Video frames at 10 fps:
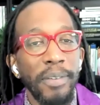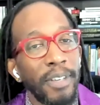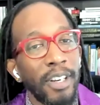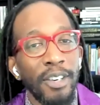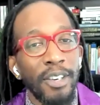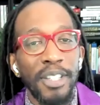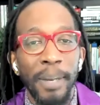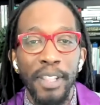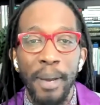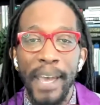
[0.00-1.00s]
We've learned
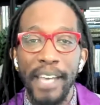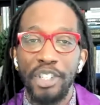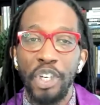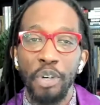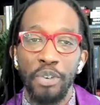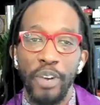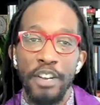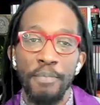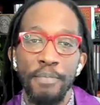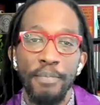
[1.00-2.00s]
some of them as
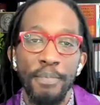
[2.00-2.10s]
children.